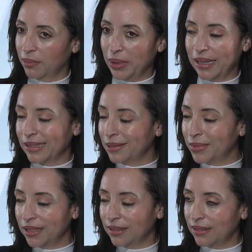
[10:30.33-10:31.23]
Because, I
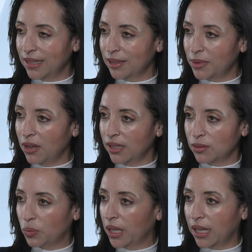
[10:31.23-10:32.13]
mean, let's be
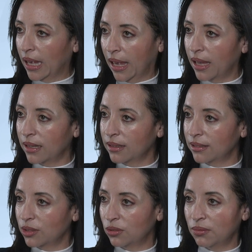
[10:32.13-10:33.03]
honest, we
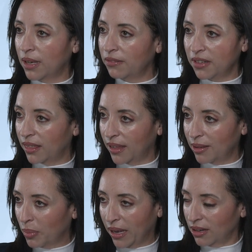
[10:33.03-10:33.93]
can't do
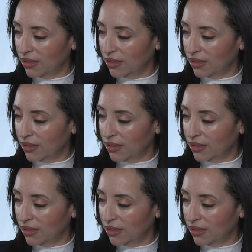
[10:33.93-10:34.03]
everything by